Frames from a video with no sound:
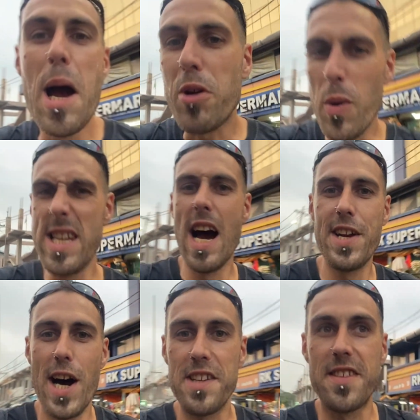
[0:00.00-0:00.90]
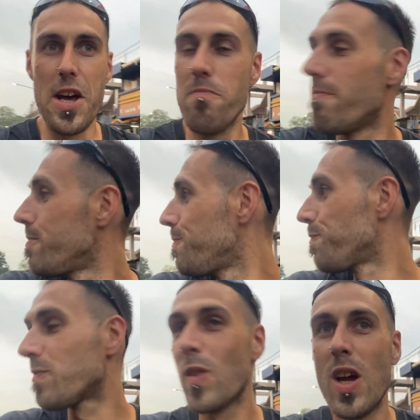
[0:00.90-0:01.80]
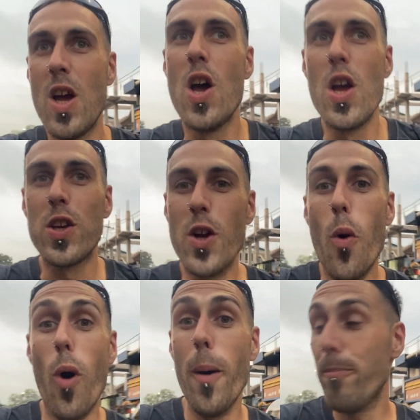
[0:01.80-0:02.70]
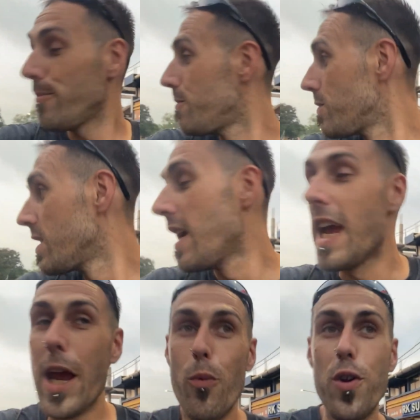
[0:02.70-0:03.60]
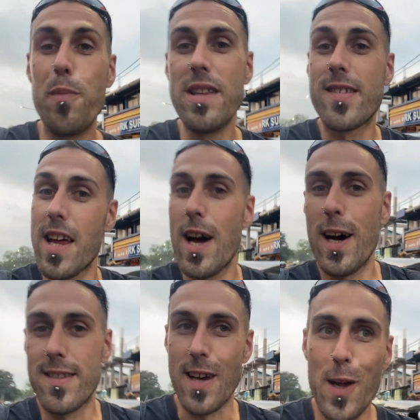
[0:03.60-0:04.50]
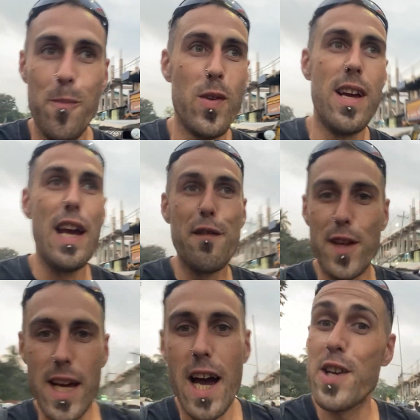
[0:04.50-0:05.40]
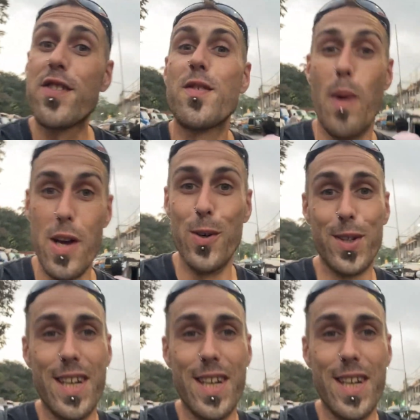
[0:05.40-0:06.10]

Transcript: going 9 out of 10. You know what? It would have been 10 out of 10 if the guy had smiled,